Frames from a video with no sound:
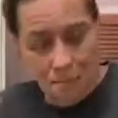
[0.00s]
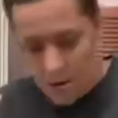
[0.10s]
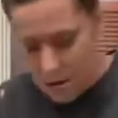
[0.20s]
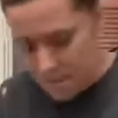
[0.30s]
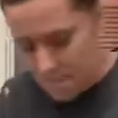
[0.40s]

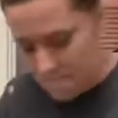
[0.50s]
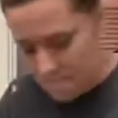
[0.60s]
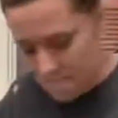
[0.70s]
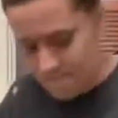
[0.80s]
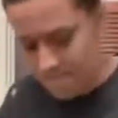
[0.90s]
bottom.
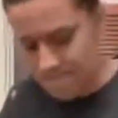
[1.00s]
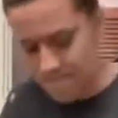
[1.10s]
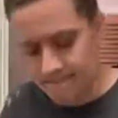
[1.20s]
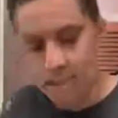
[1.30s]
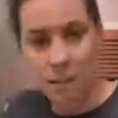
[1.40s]

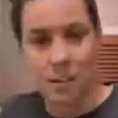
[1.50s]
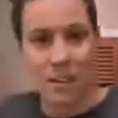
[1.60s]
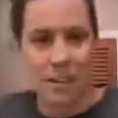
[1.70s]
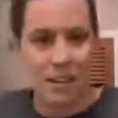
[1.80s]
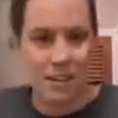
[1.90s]

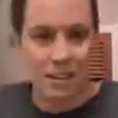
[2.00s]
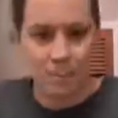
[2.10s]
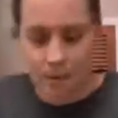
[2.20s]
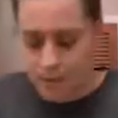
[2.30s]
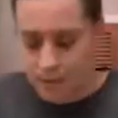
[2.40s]

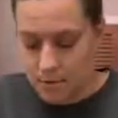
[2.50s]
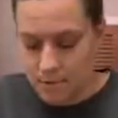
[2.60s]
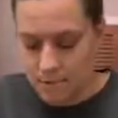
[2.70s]
Me too.